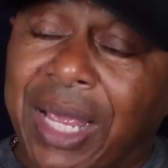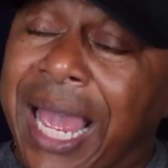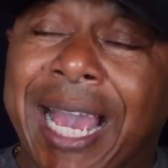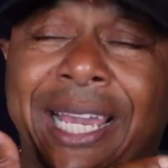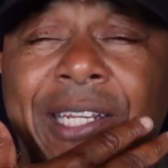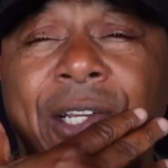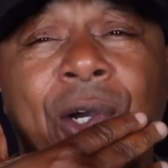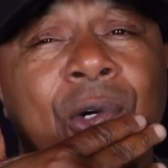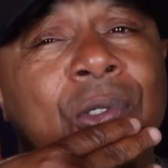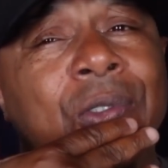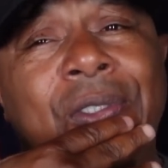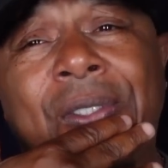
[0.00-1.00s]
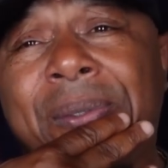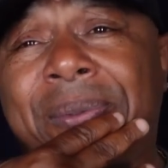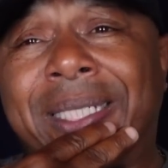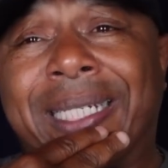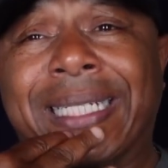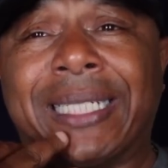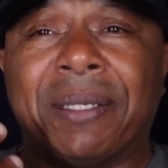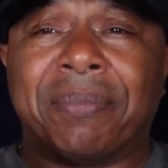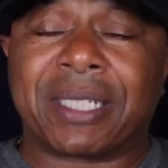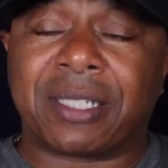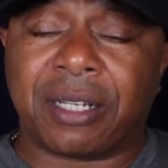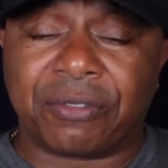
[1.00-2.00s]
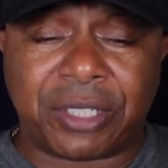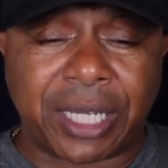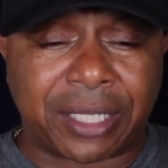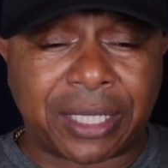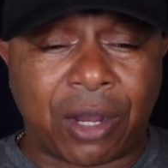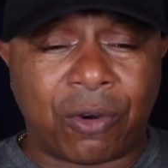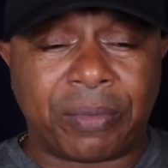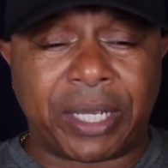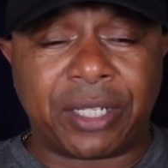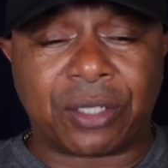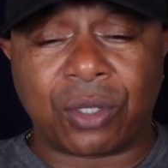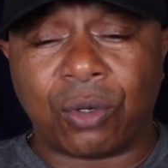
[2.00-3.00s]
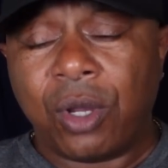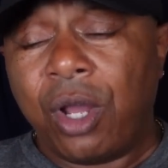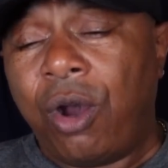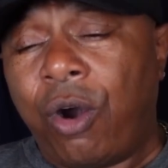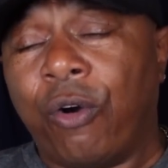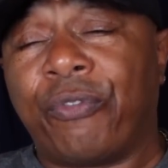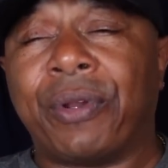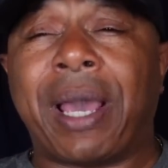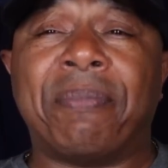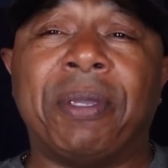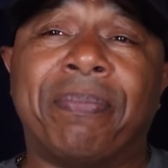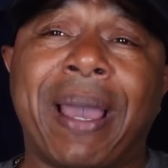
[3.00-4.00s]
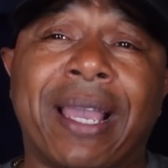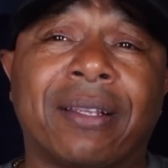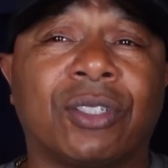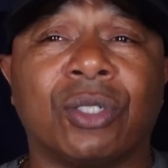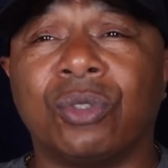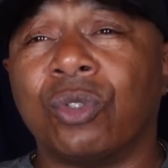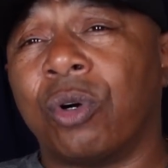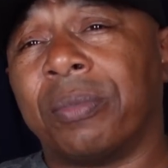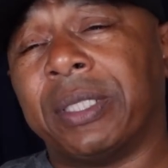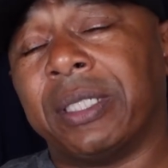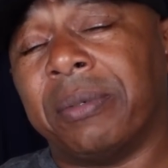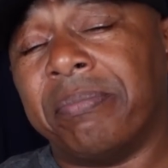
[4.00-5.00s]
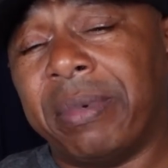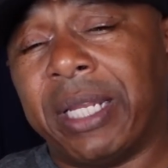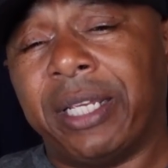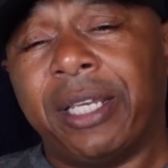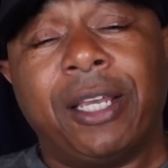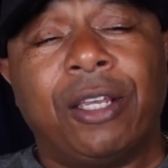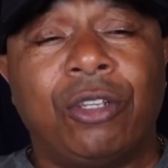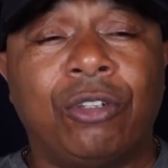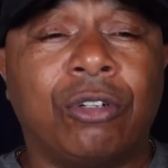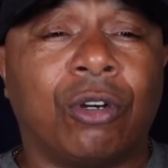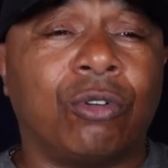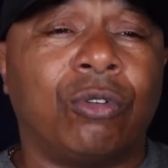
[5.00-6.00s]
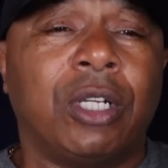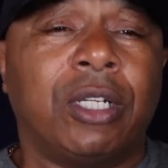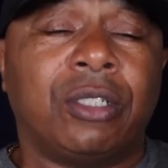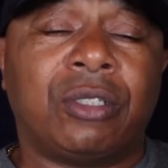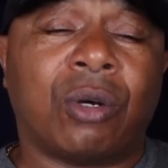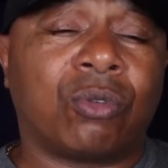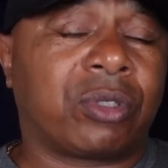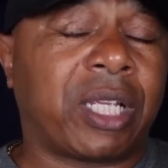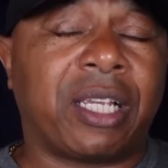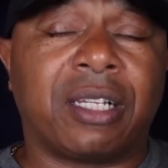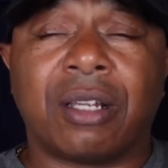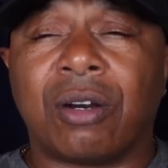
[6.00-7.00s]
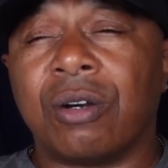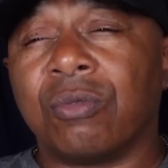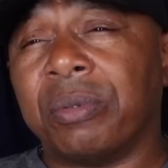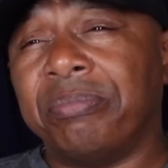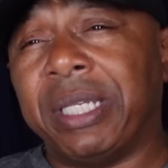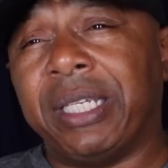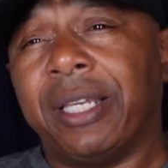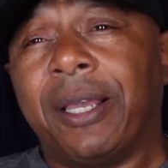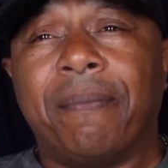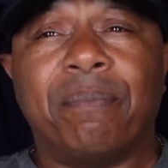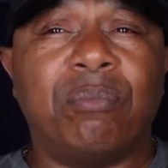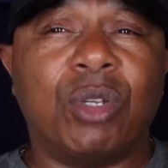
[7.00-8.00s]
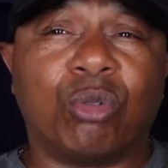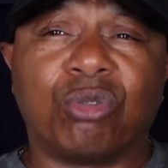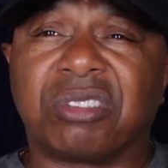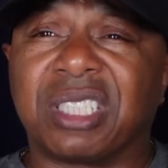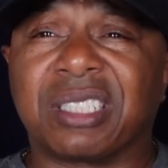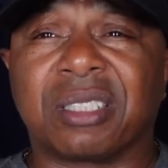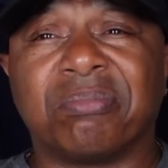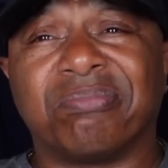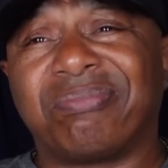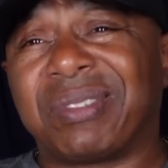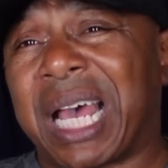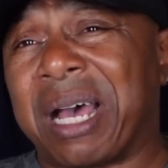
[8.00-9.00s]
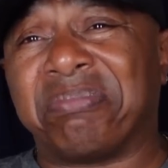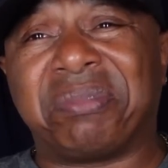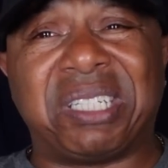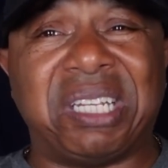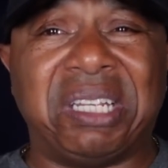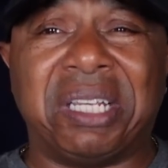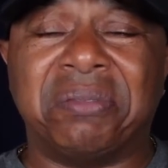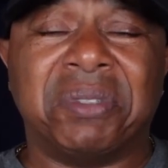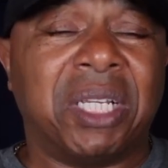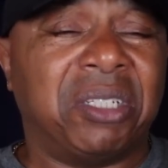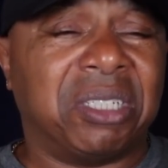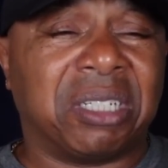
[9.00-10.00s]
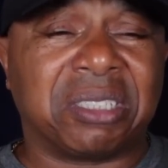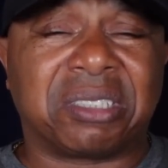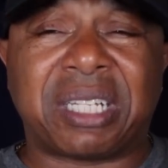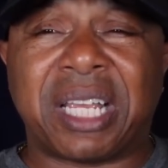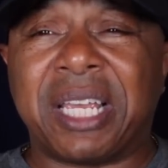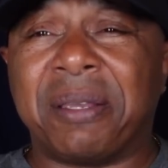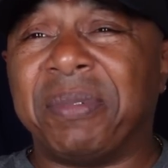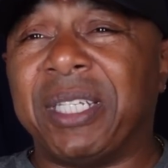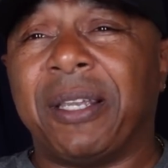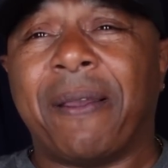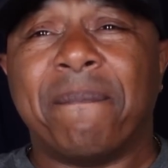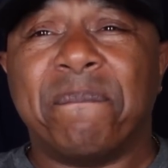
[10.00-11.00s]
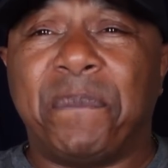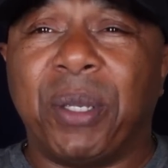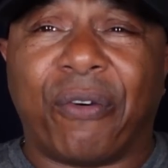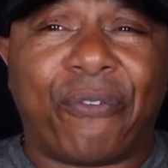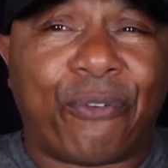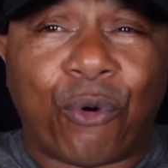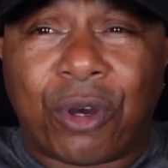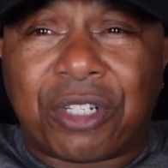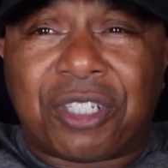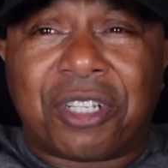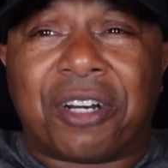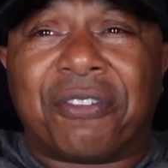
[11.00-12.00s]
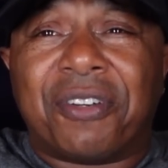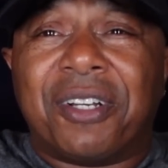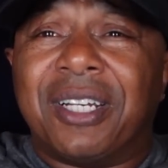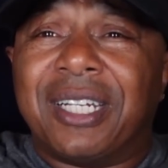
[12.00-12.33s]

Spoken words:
I had to go, you know what I'm saying, to get myself checked out, man. So hopefully I'll be back to normal in a minute. You know, don't take long with me. Immune system, top 10. You understand me? Built for it tough.